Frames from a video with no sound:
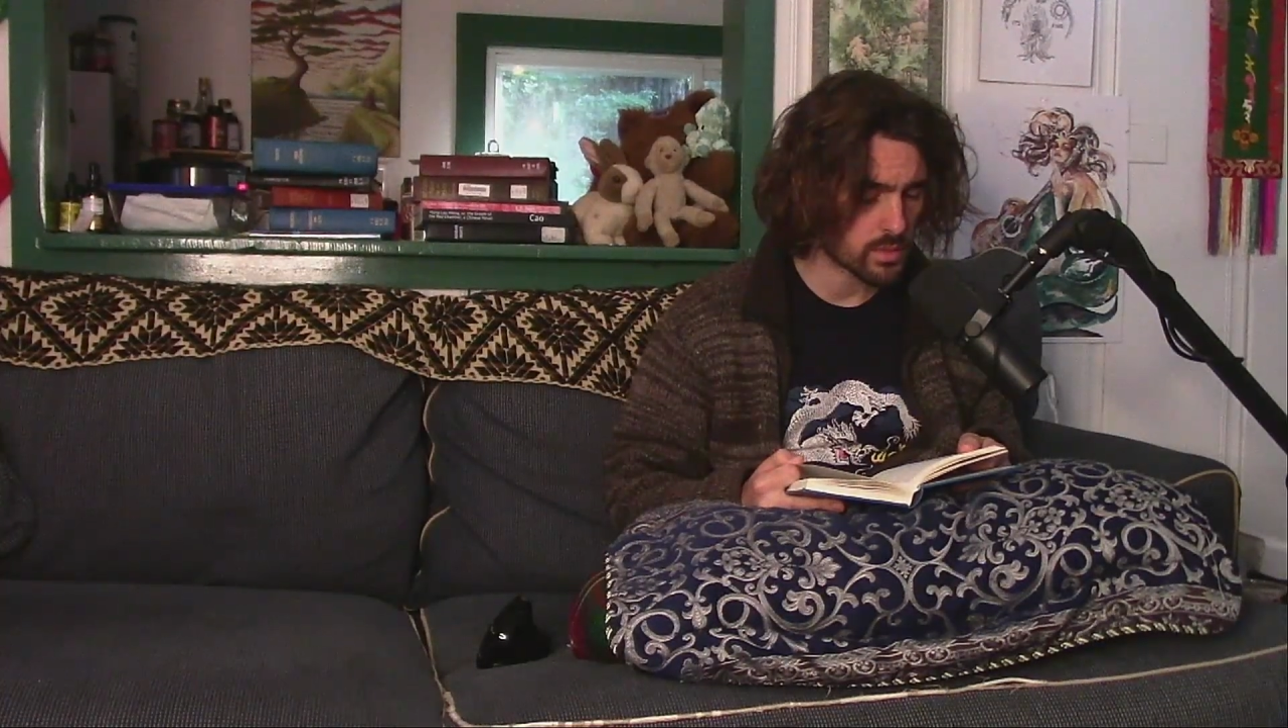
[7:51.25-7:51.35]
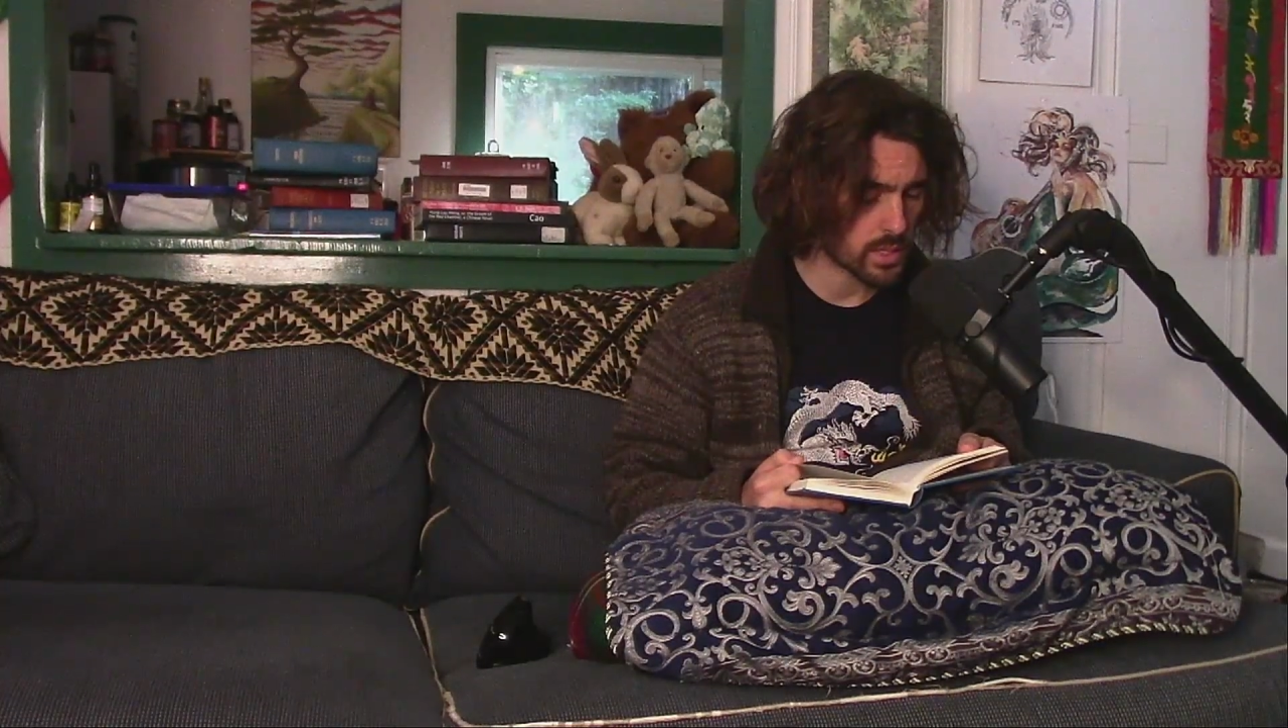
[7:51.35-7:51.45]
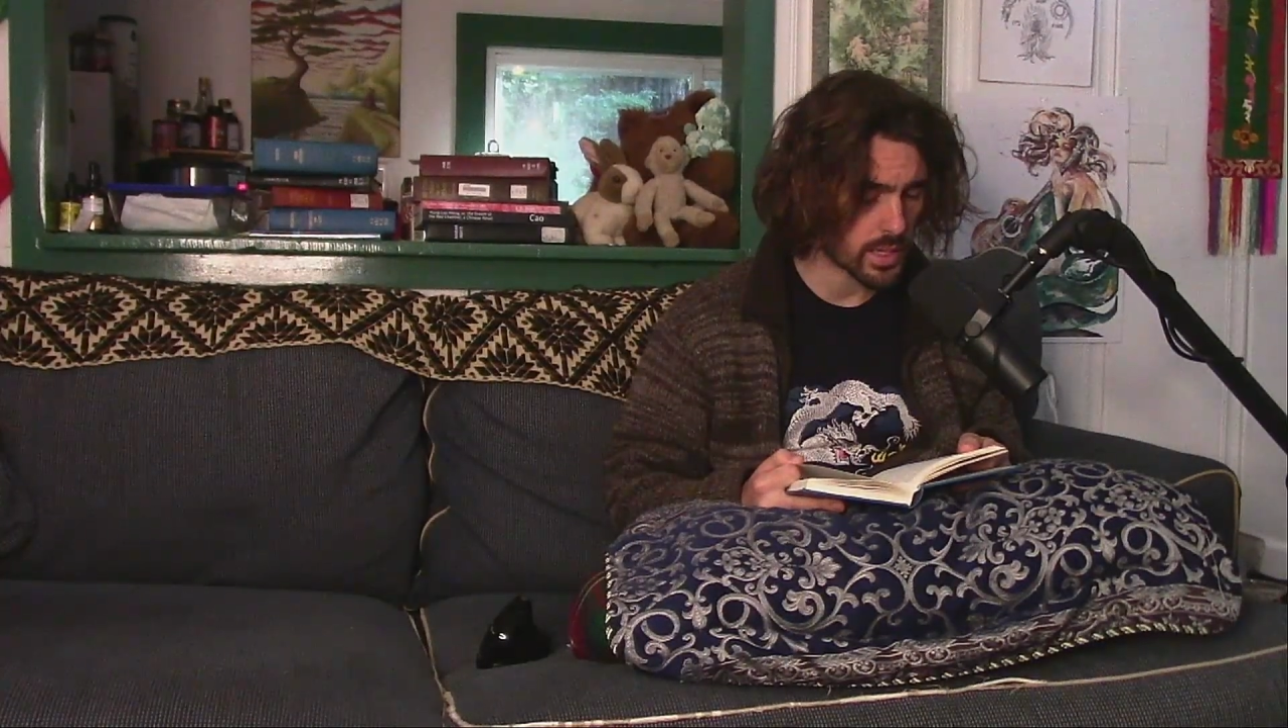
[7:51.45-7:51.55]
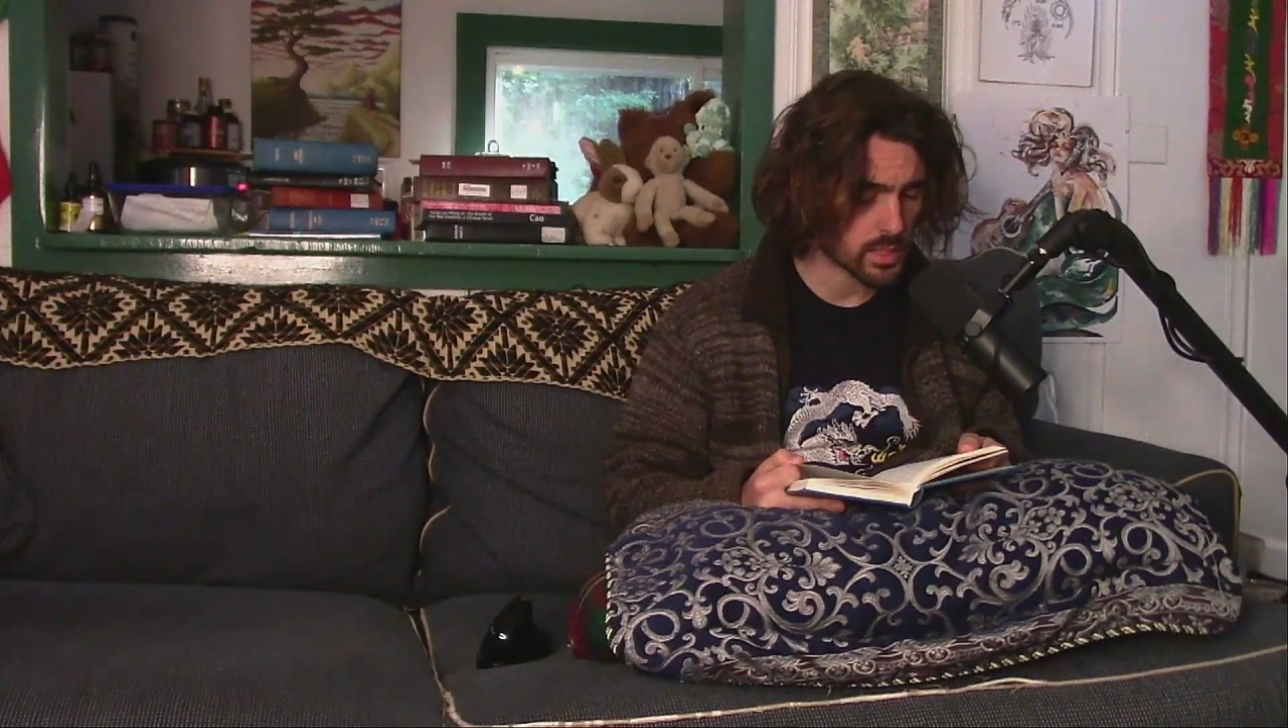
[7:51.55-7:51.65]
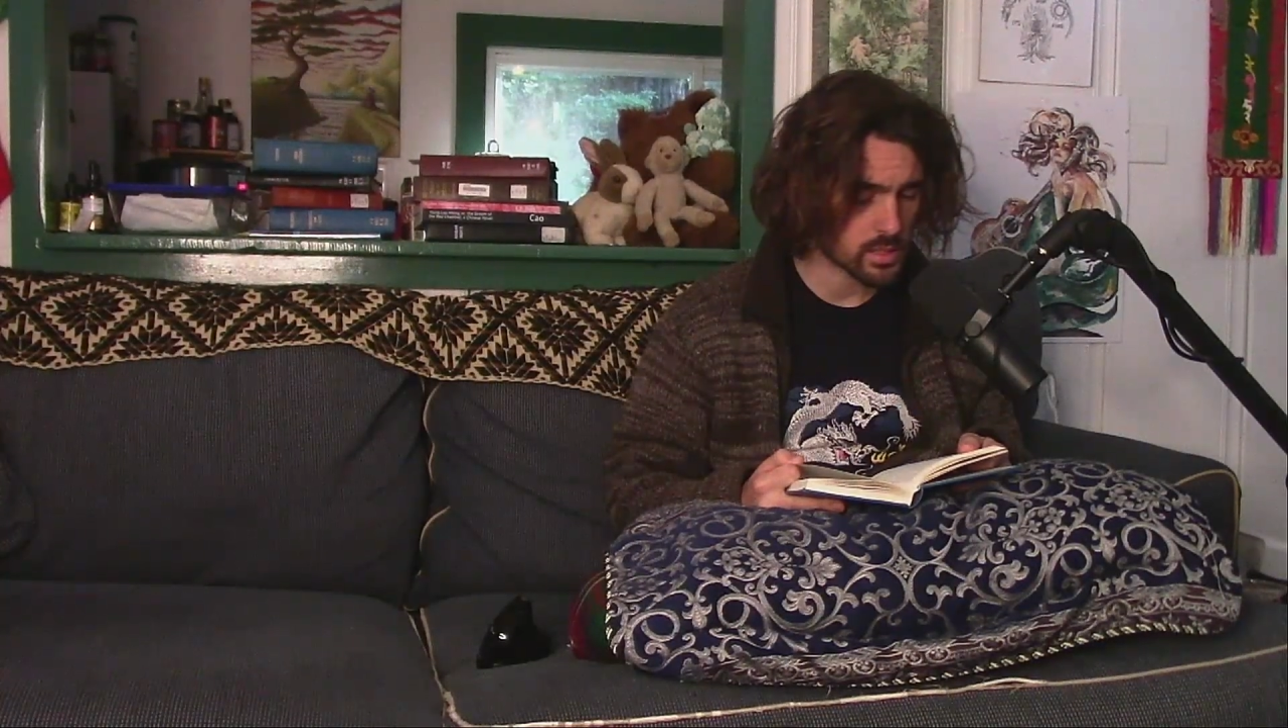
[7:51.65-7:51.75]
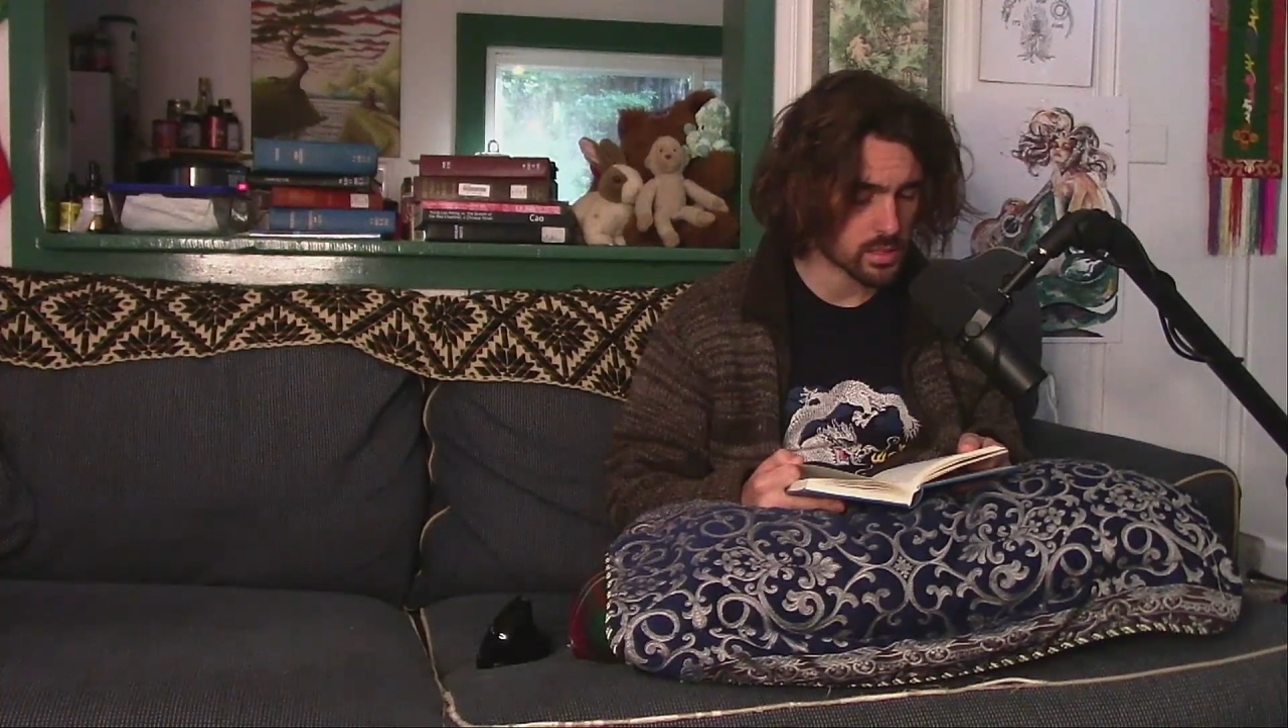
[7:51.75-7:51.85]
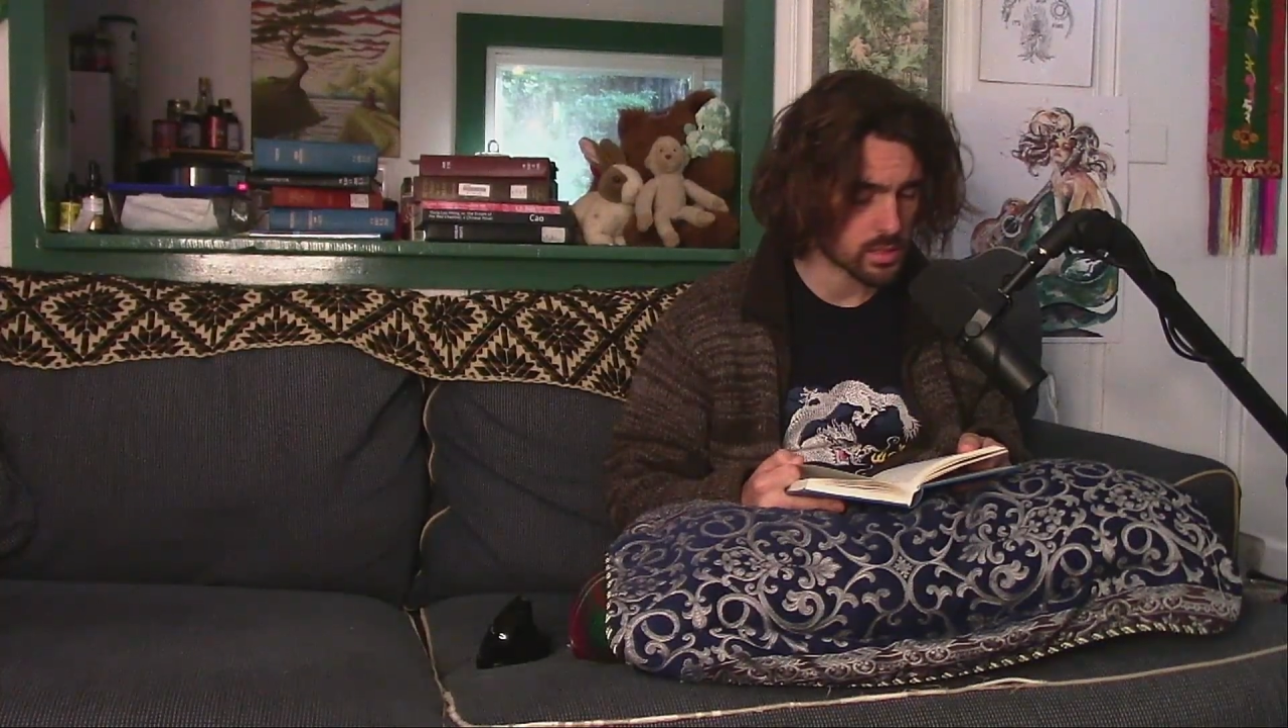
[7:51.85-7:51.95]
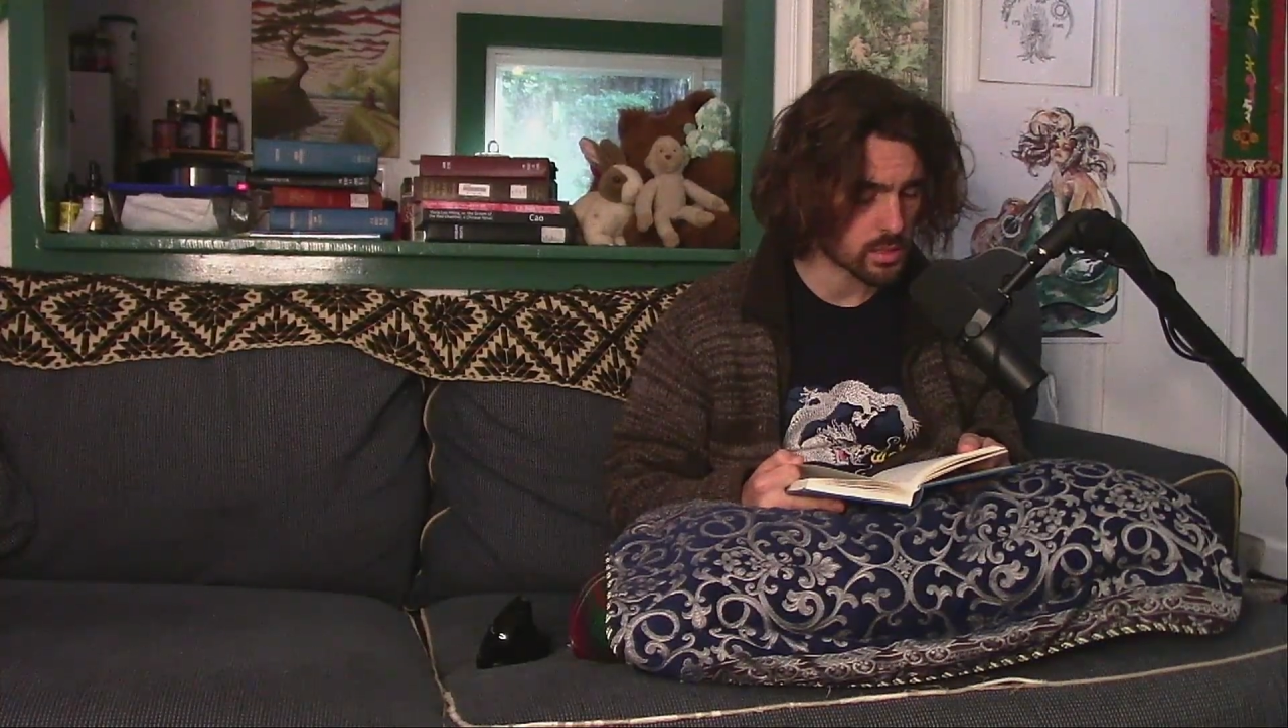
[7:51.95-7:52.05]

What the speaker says: accident at